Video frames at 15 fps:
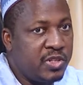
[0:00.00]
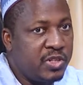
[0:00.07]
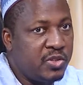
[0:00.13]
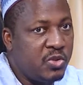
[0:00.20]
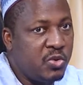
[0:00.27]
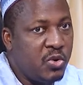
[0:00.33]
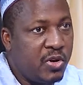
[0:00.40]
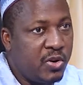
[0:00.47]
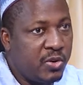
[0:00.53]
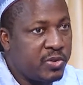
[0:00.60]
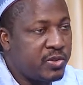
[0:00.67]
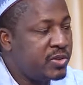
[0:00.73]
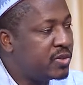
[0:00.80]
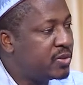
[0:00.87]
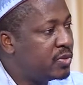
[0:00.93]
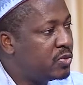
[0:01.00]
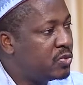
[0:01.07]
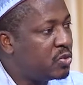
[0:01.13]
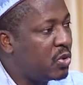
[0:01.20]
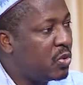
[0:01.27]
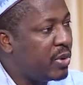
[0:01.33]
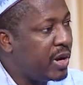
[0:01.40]
in due course.
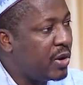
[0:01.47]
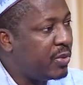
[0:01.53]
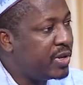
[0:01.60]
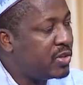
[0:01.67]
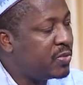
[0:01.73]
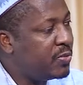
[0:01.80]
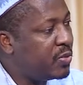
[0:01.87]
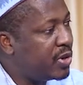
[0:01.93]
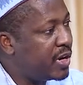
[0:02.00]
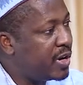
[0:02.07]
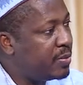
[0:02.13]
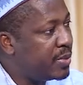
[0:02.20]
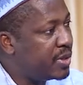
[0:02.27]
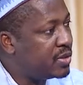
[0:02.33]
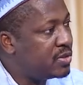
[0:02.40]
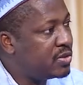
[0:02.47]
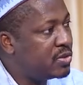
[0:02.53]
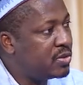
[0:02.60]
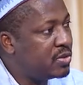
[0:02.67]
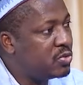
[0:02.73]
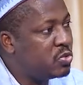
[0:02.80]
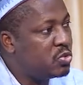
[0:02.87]
So we are waiting for government
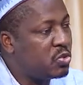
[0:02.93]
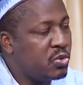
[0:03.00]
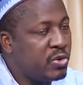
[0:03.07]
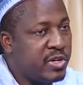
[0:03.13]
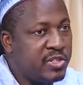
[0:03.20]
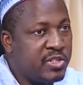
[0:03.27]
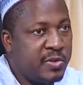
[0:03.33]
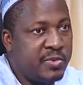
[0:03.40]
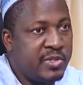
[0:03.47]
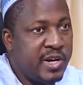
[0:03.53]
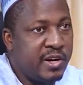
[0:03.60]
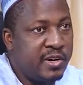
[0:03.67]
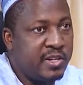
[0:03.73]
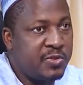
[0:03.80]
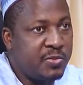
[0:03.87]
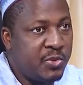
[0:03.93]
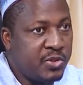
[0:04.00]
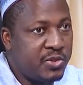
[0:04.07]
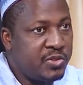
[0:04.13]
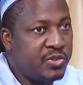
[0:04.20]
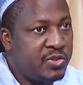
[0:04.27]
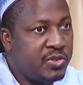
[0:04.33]
to receive their
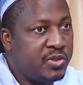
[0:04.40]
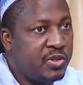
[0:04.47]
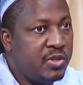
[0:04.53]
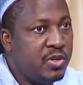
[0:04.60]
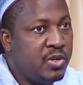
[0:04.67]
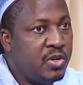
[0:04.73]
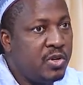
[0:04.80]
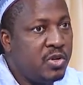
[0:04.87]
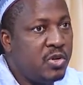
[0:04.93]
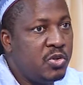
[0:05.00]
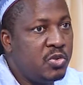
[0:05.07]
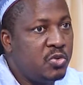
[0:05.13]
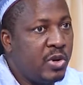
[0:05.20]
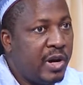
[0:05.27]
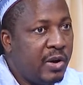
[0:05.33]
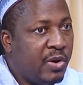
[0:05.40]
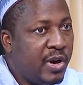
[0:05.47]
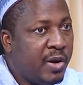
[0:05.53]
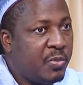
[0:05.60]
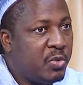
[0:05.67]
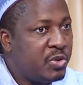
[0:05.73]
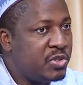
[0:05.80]
response to
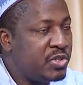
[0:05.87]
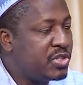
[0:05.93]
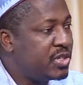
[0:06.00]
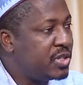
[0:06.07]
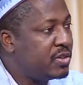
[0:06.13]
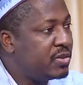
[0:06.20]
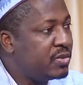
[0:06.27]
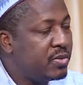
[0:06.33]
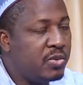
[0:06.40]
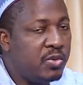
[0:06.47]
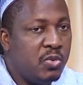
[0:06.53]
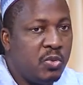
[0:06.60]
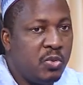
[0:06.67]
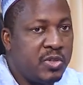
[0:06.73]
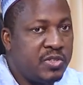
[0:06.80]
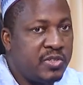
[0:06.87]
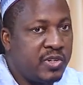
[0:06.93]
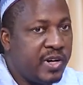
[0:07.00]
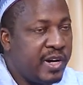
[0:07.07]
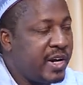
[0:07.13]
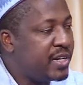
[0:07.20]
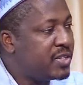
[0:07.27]
our position with
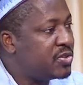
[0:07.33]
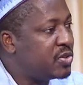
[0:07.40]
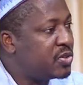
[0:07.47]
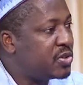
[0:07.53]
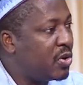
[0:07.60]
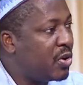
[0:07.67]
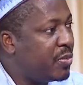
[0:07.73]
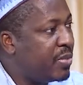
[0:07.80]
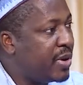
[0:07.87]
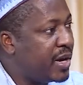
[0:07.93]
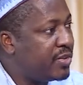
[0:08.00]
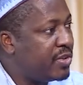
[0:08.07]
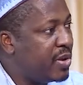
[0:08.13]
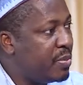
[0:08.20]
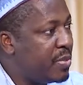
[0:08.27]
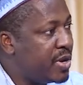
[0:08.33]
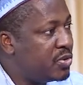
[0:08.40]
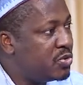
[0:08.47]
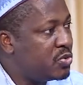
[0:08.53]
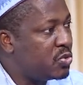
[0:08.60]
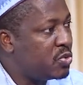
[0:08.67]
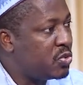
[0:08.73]
regards to the offer they made
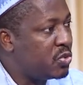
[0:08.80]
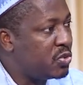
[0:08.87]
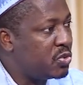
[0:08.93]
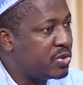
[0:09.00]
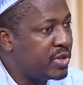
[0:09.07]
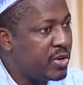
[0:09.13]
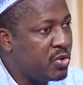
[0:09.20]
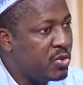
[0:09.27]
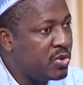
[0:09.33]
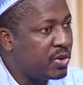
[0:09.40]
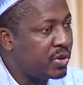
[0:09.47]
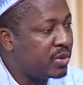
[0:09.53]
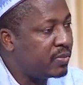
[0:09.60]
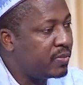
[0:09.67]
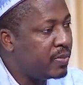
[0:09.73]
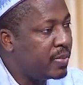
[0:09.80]
to the union.